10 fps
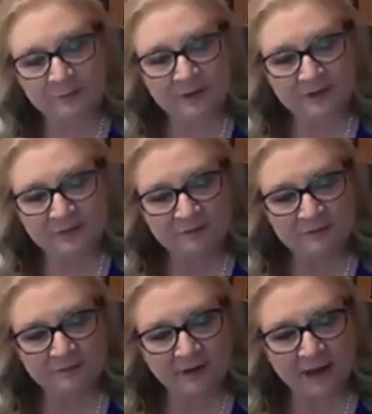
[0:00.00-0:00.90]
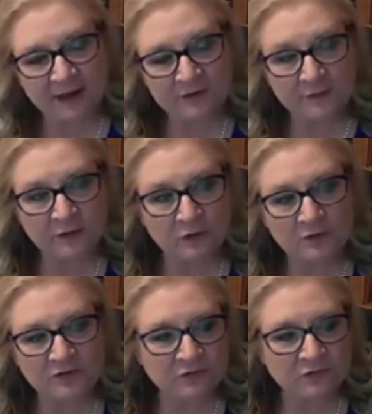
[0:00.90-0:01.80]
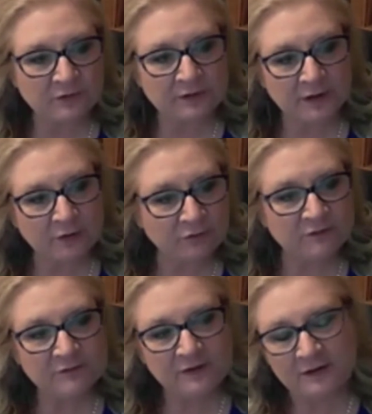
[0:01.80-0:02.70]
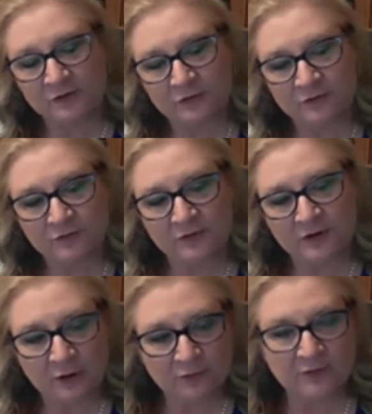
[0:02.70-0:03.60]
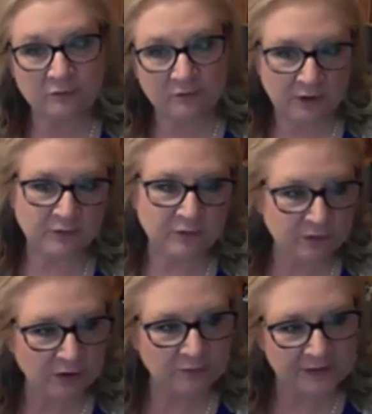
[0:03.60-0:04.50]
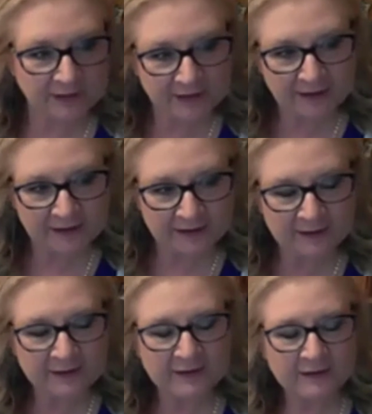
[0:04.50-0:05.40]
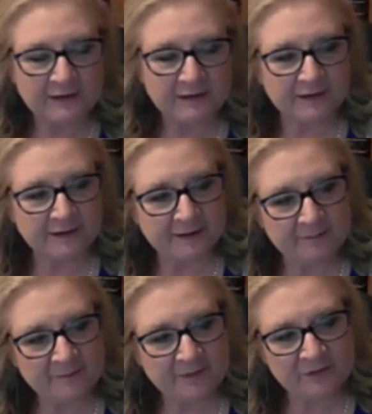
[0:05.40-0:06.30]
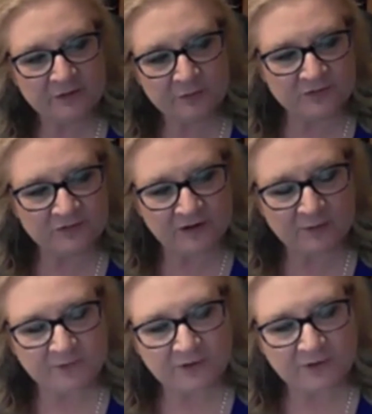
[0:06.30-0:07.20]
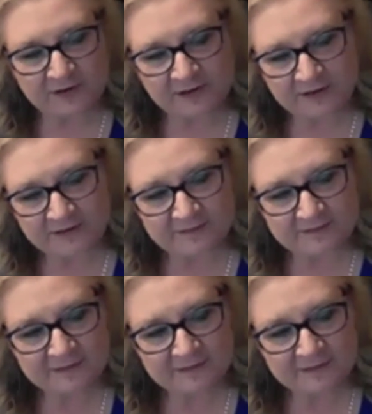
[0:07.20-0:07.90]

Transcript: piece of advice? Anything you wish you would have known 15 years ago that you know that you know today um, that you would share with the audience?